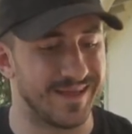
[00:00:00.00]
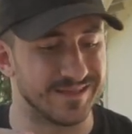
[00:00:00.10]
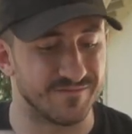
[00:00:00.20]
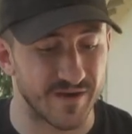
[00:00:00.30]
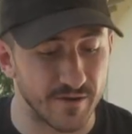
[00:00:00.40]

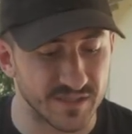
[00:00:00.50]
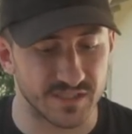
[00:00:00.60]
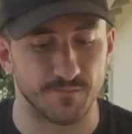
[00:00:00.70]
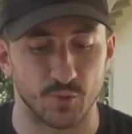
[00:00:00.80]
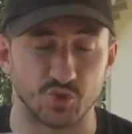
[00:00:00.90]
is very
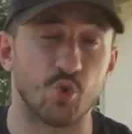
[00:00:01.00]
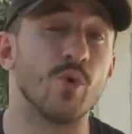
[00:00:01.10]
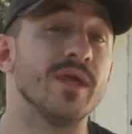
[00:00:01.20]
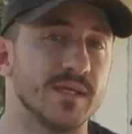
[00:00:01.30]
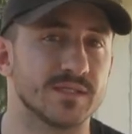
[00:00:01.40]
simple
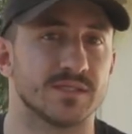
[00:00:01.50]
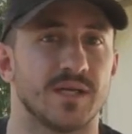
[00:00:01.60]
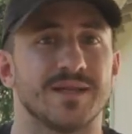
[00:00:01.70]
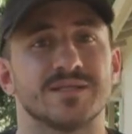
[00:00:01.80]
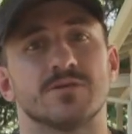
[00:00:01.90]
tweaks,
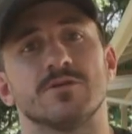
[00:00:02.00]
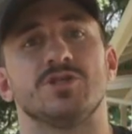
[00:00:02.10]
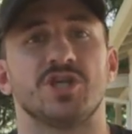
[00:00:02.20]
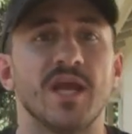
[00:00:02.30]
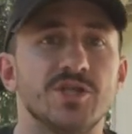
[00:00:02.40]
not necessarily
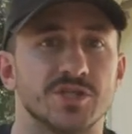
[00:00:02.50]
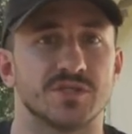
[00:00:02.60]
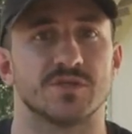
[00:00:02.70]
changes.